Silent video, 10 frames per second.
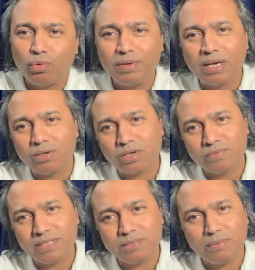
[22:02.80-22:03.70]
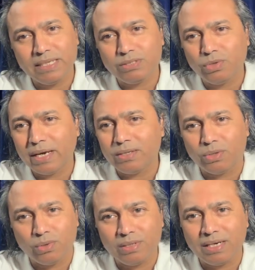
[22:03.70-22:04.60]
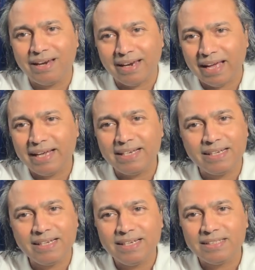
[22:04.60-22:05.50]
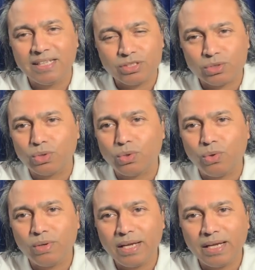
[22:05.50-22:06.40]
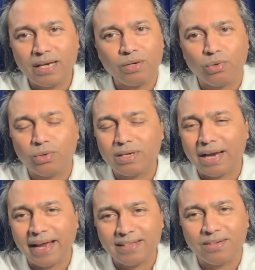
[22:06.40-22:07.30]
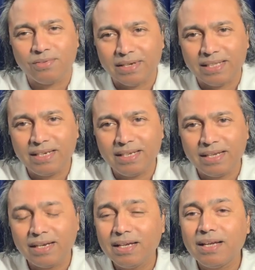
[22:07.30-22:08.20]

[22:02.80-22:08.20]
moving out of this place though I don't like the snow here don't like the weather here